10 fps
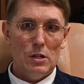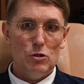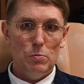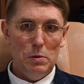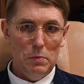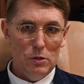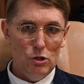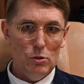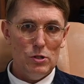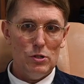to be
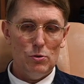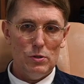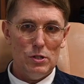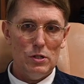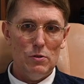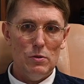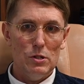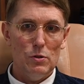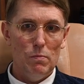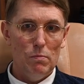reduced to a
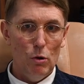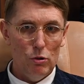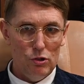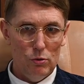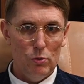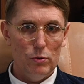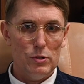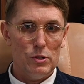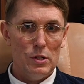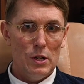series of modules,